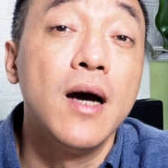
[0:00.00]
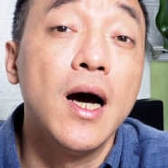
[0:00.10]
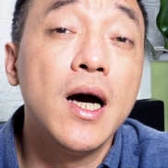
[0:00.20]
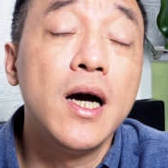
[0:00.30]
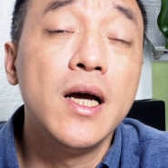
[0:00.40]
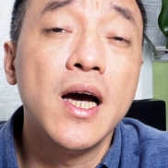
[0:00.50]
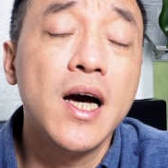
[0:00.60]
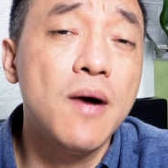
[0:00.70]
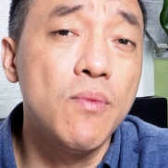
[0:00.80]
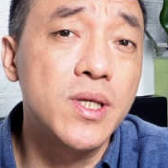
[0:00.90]
I
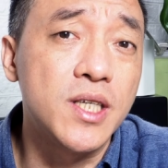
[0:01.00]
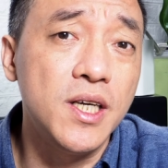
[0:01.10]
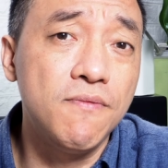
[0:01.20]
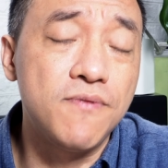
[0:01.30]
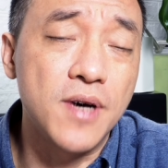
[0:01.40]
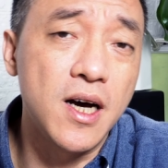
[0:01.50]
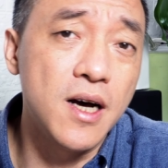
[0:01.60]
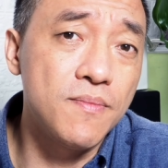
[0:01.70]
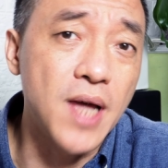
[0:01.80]
have received an